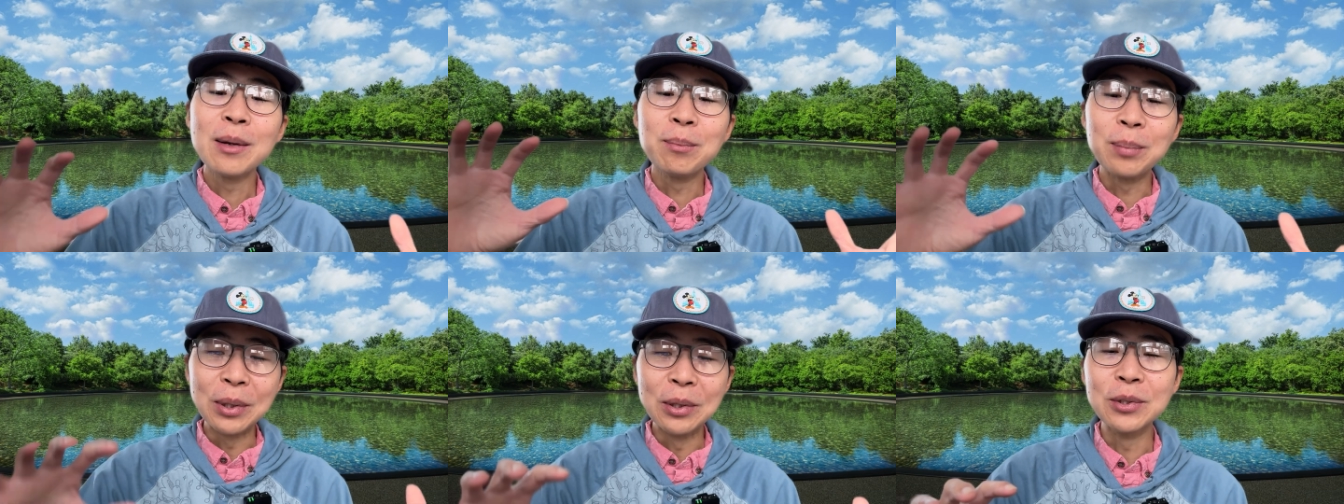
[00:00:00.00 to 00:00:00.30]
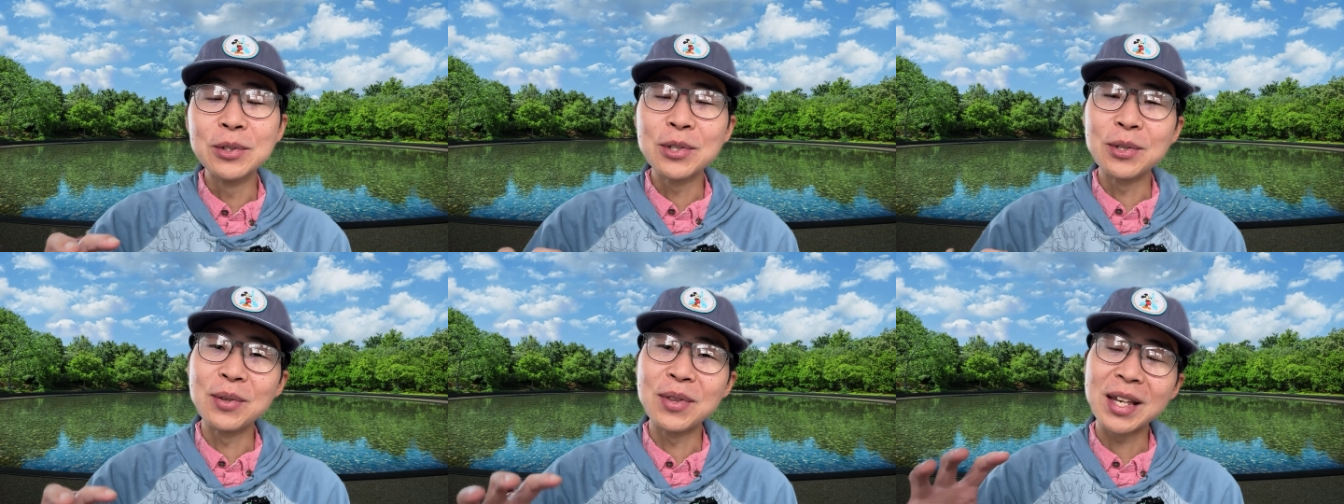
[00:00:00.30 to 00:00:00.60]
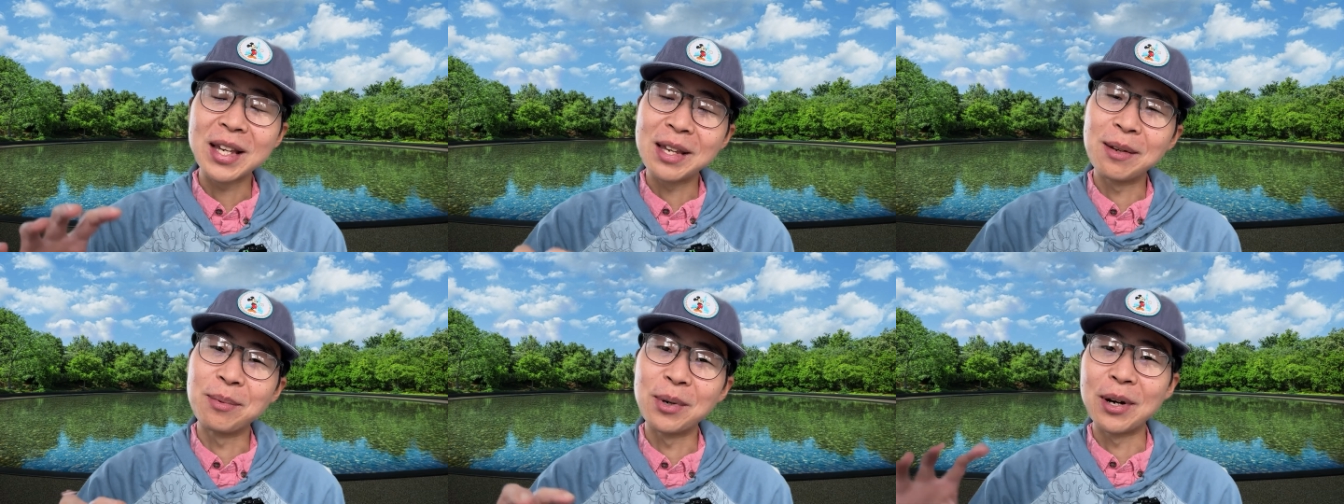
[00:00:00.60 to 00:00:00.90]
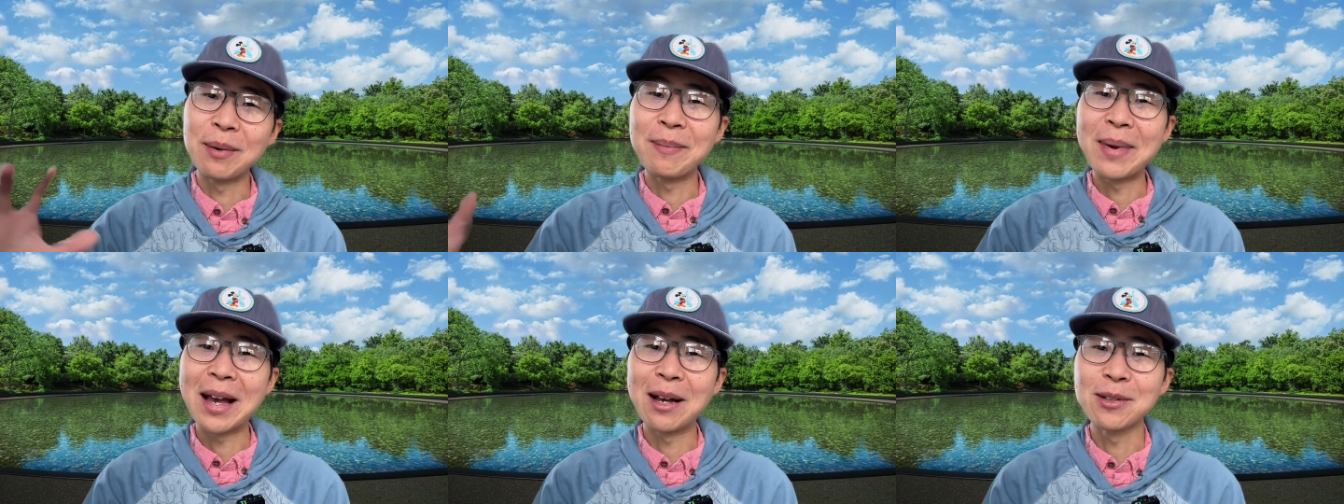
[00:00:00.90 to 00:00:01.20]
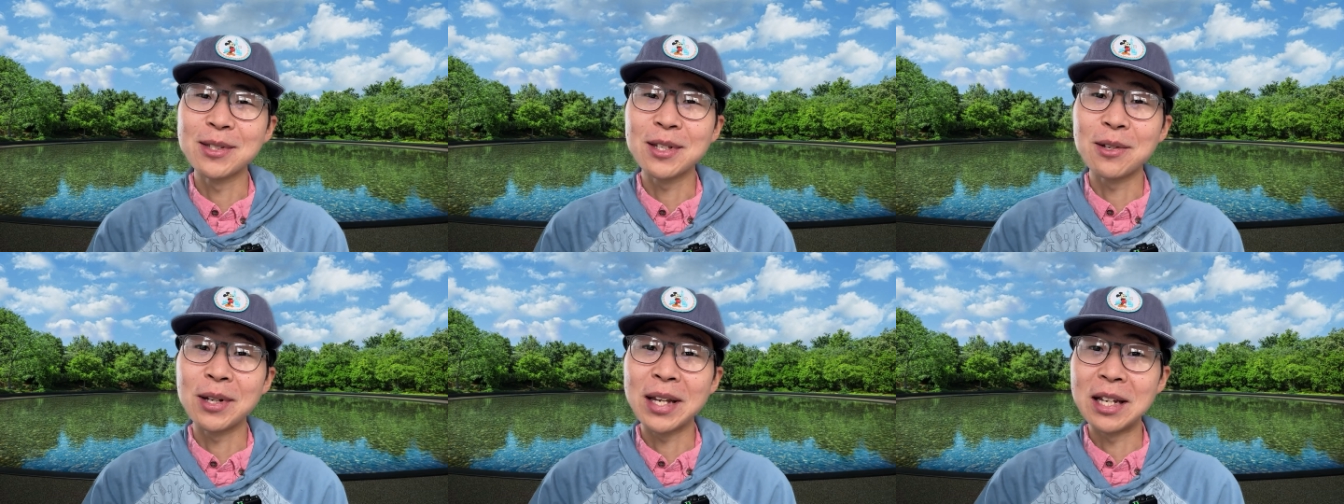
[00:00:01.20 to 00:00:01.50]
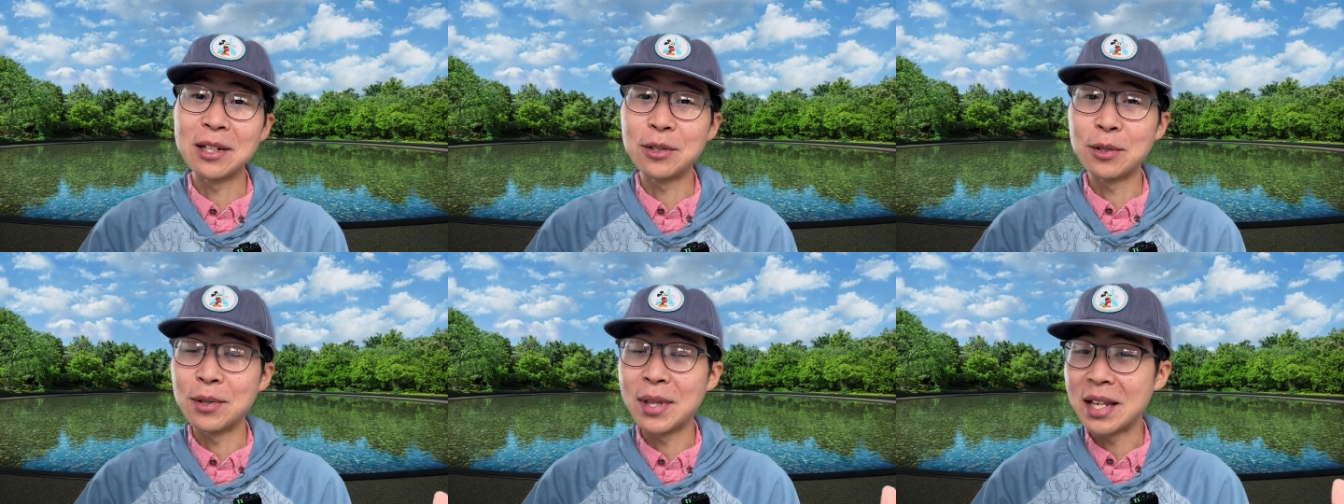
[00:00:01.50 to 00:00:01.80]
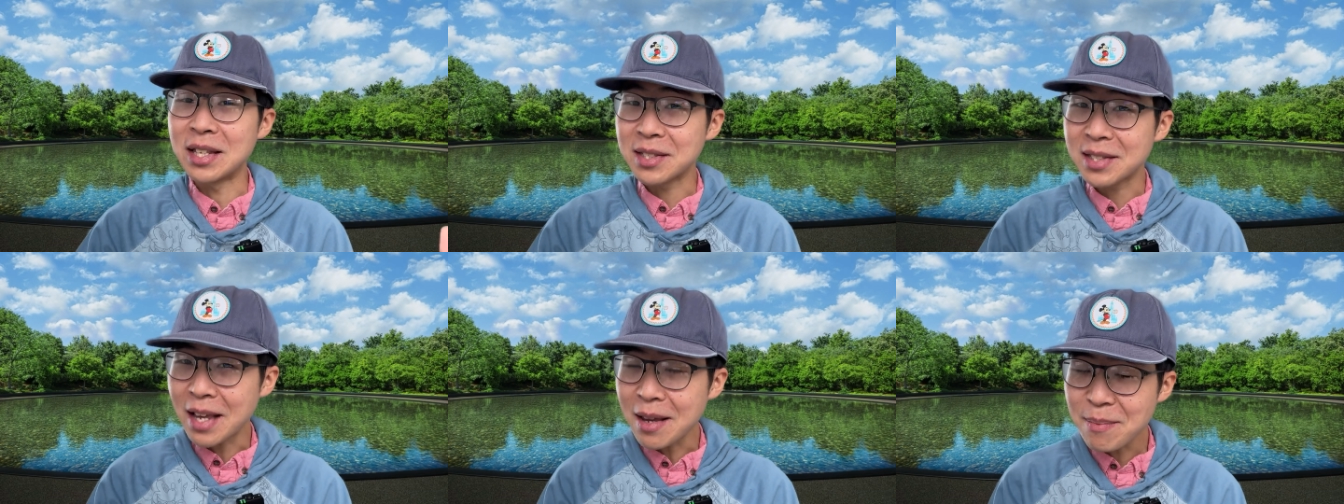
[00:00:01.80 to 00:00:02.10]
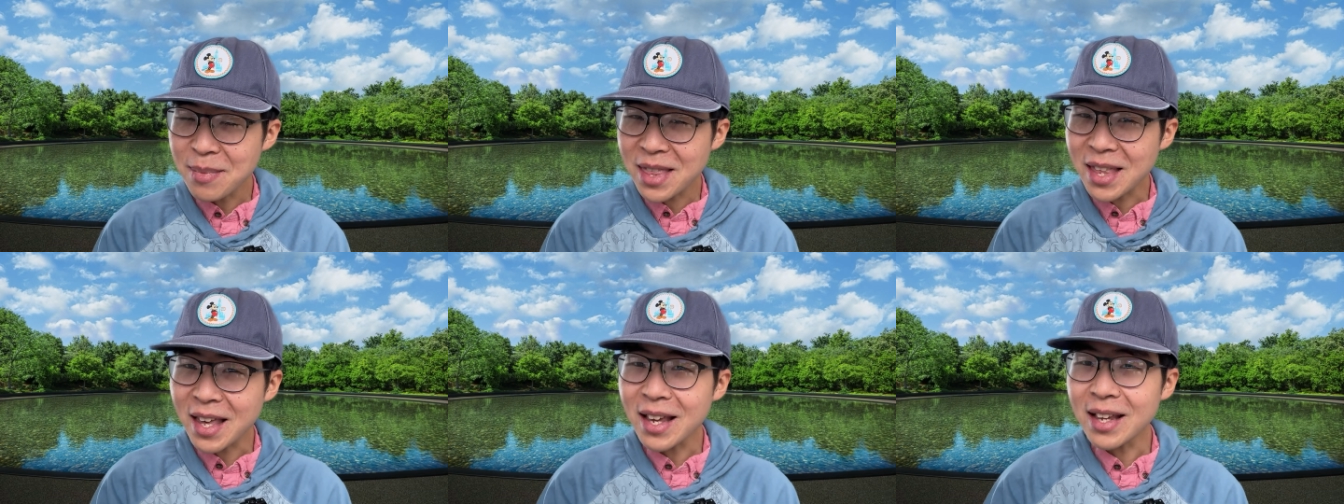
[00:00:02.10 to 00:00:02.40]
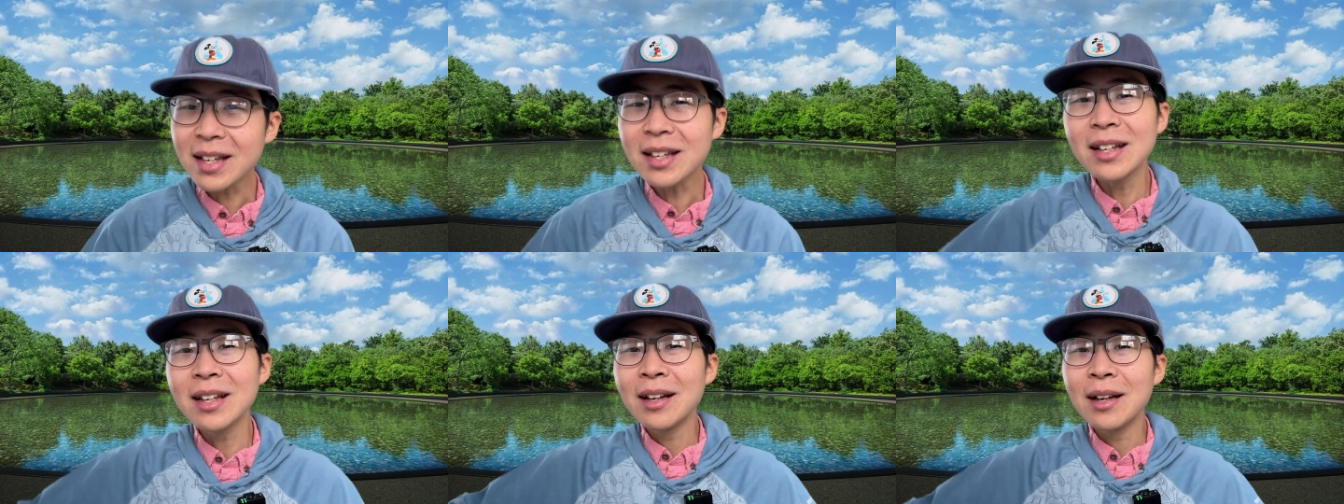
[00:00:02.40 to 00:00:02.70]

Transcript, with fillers: Bluetooth keyboard and mouse, you can do the same thing.